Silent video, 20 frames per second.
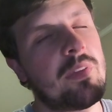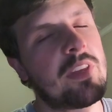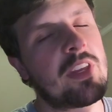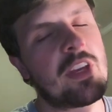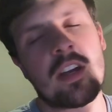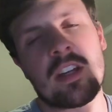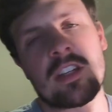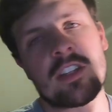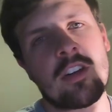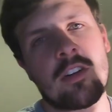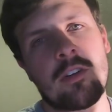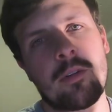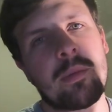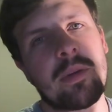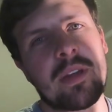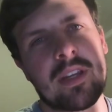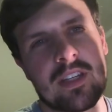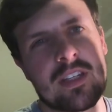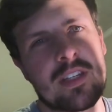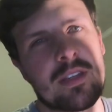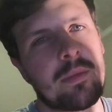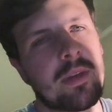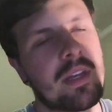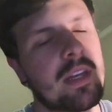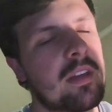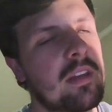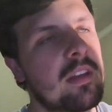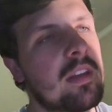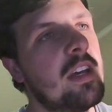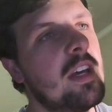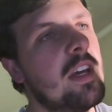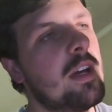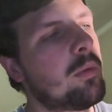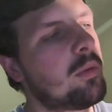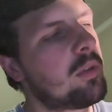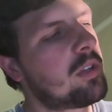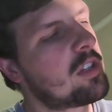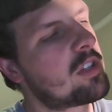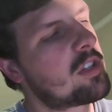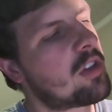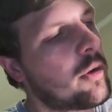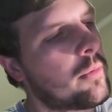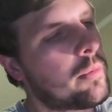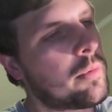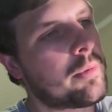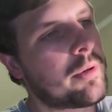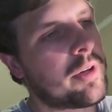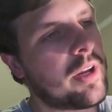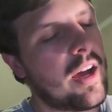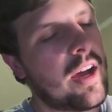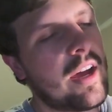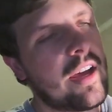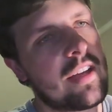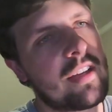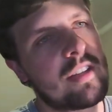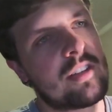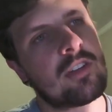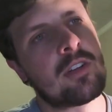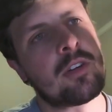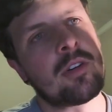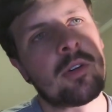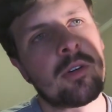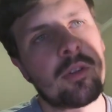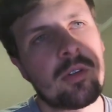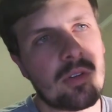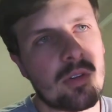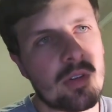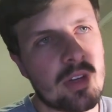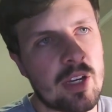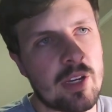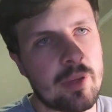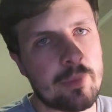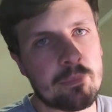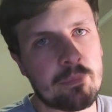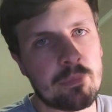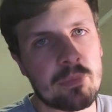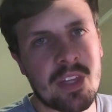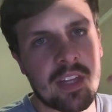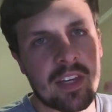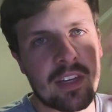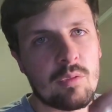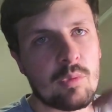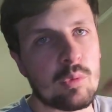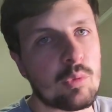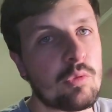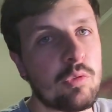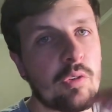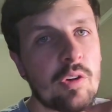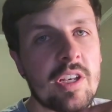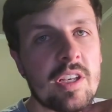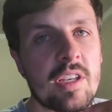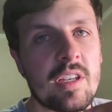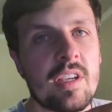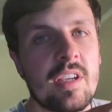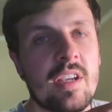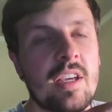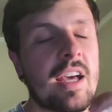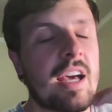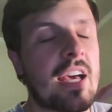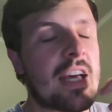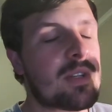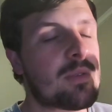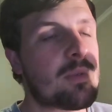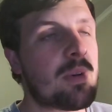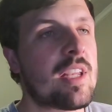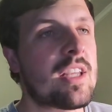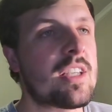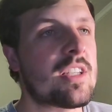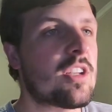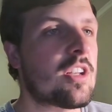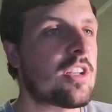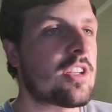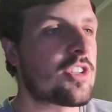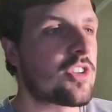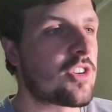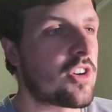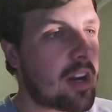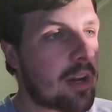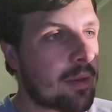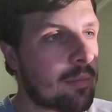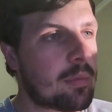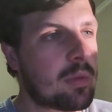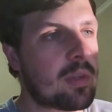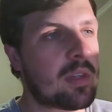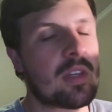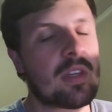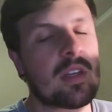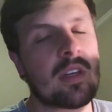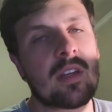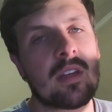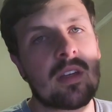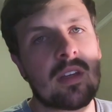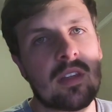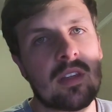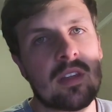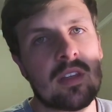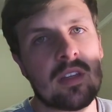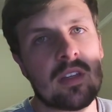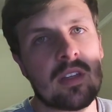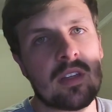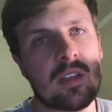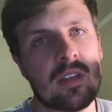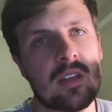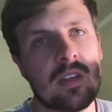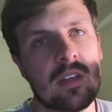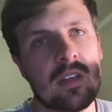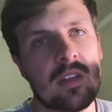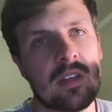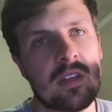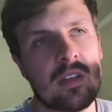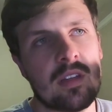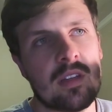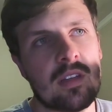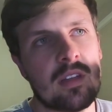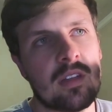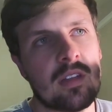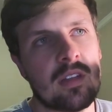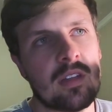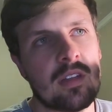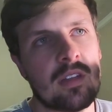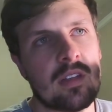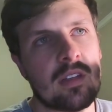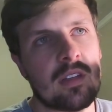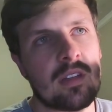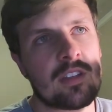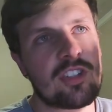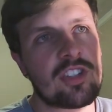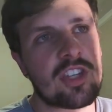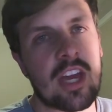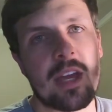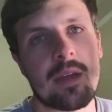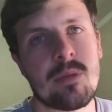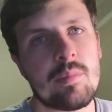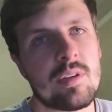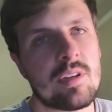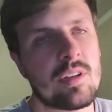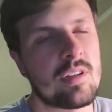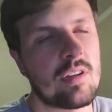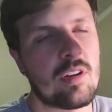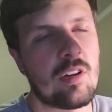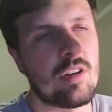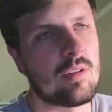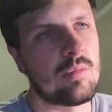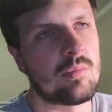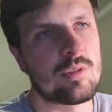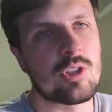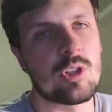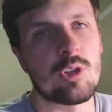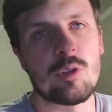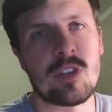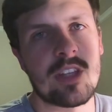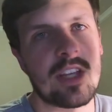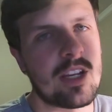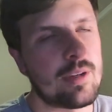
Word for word: yeah it's not repaired it's amended with the scope a bit higher so um, that it would fit as well as not scrape the the chamber arm slot